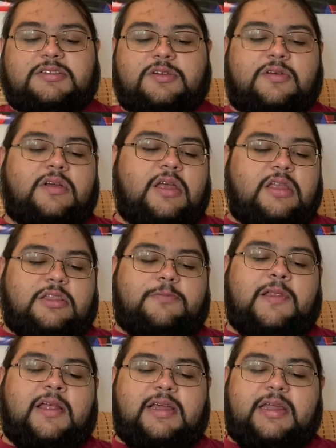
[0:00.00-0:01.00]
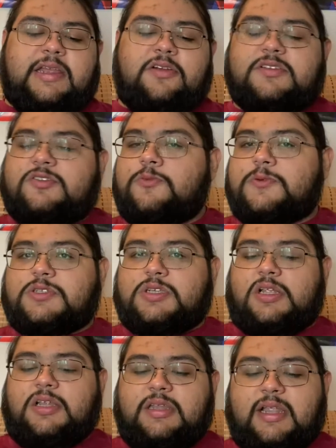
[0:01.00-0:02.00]
So the plot line here is super
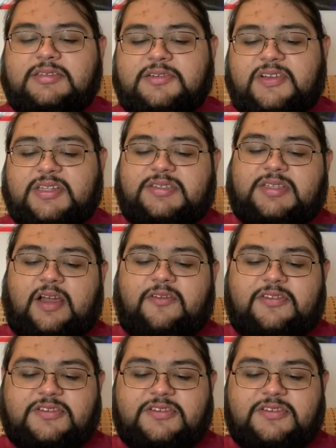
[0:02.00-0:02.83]
solid. Lots of good stuff.